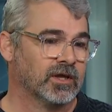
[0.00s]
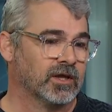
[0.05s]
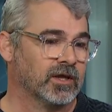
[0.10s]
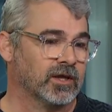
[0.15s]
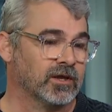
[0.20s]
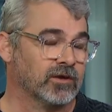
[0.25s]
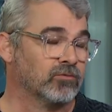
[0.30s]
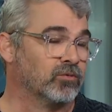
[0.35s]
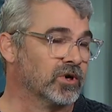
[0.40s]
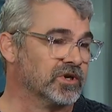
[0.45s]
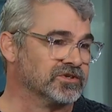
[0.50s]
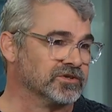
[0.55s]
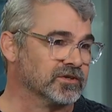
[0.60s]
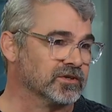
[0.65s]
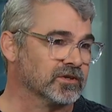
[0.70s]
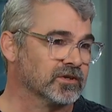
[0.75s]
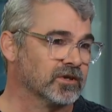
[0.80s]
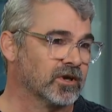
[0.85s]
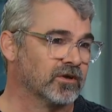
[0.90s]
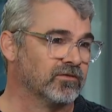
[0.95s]
it
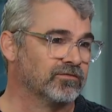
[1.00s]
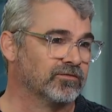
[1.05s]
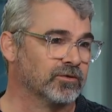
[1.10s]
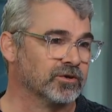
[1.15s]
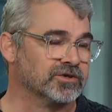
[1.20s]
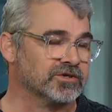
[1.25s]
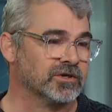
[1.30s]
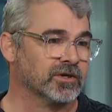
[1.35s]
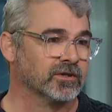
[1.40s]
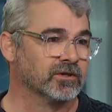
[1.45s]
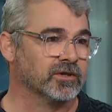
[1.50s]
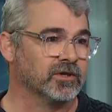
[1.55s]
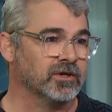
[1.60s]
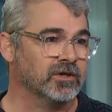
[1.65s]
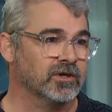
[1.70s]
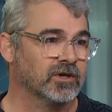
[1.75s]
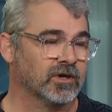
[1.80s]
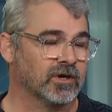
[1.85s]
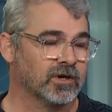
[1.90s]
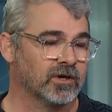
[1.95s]
wasn't,
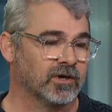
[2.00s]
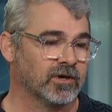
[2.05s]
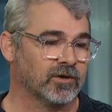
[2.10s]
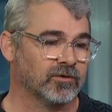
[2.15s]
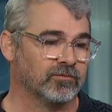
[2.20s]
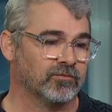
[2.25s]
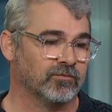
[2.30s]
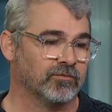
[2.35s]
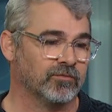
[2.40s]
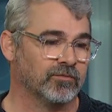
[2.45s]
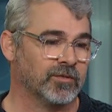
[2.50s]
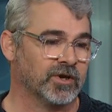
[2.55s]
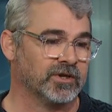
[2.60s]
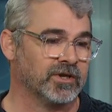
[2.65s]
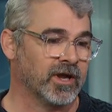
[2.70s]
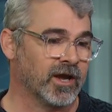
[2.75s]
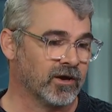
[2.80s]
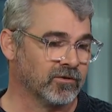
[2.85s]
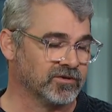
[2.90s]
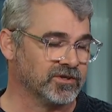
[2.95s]
unfortunately. Um, but
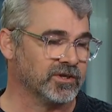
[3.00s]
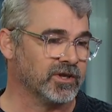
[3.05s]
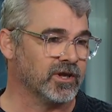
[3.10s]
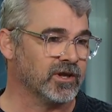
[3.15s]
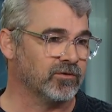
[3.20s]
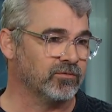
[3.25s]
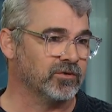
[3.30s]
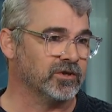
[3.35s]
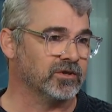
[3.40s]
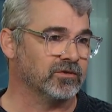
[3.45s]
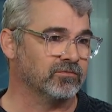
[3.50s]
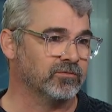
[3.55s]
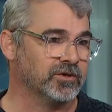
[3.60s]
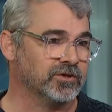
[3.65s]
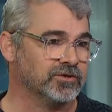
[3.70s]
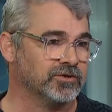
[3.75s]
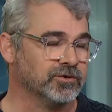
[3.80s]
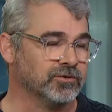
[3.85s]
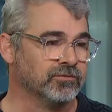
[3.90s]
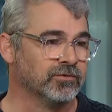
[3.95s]
now, today, we, we
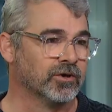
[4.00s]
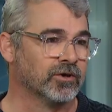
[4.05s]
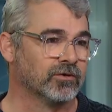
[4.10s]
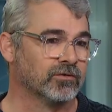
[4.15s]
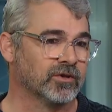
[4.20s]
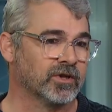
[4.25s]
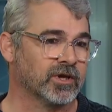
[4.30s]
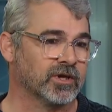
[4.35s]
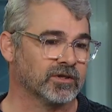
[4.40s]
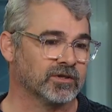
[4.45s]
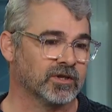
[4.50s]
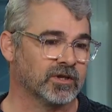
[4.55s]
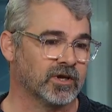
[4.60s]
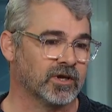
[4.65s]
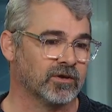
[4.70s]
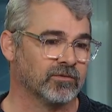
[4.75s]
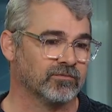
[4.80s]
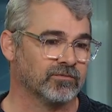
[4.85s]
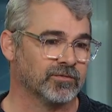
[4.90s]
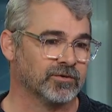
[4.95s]
do know that
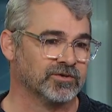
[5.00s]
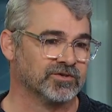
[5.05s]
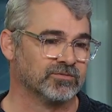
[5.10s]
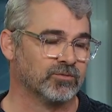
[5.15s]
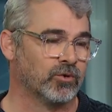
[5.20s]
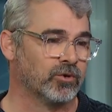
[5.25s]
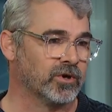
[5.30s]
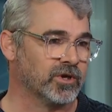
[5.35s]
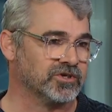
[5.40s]
um, there's more